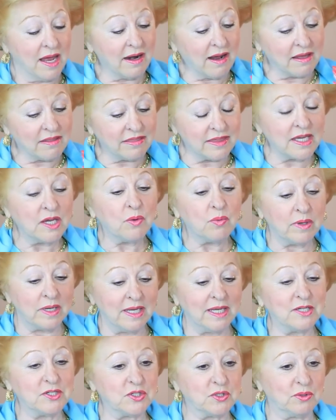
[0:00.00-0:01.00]
and I think we
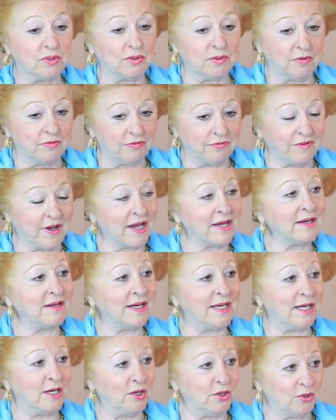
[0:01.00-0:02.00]
need to
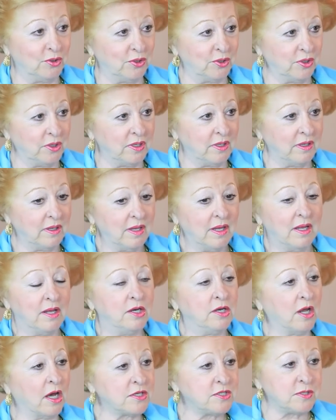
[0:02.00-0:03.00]
finally learn
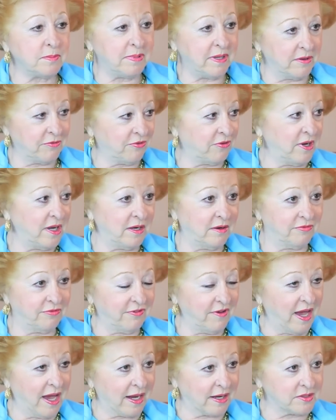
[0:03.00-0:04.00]
not to be afraid of
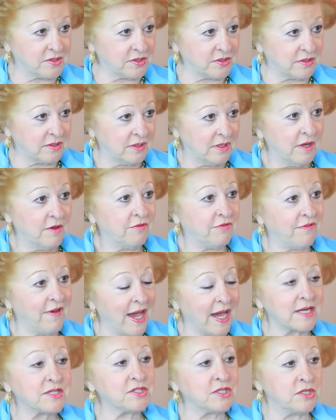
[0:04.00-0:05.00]
facts.
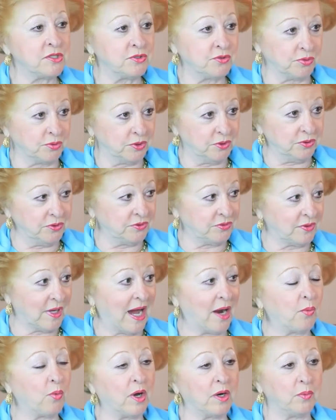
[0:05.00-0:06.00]
Facts and truth
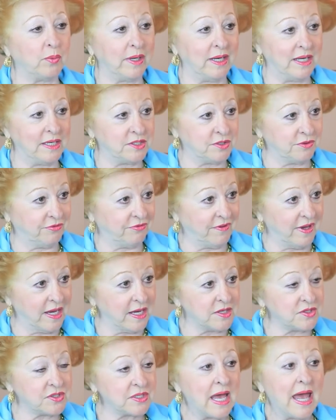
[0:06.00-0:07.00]
are what we need to
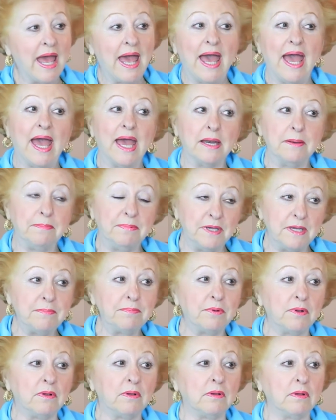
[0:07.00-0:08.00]
face, and
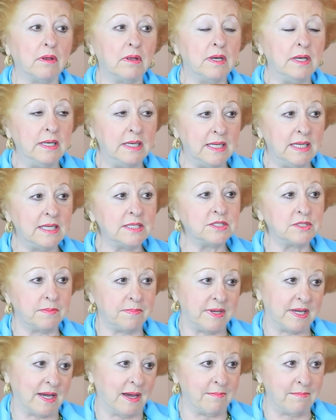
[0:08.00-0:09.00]
people need to
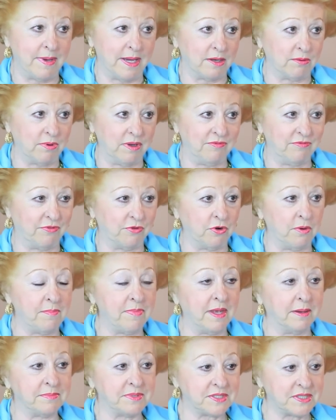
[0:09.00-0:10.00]
become better
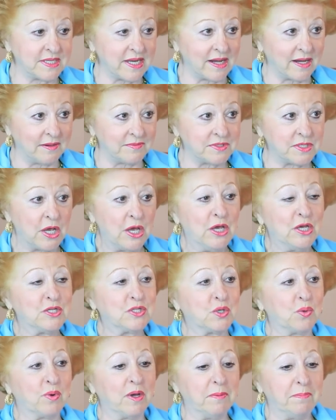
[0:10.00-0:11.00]
informed themselves.
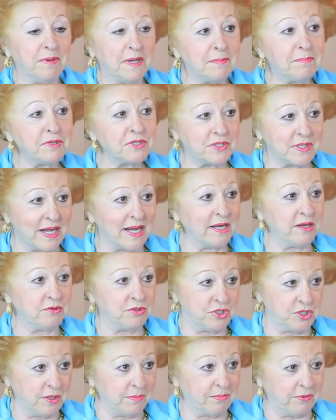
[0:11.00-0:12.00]
So when people tell you
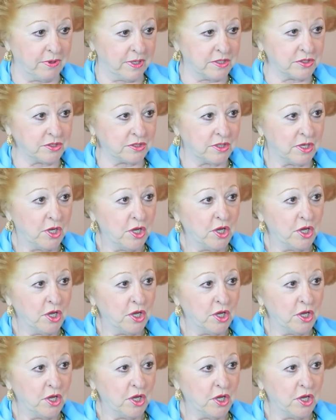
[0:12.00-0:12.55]
gibberish,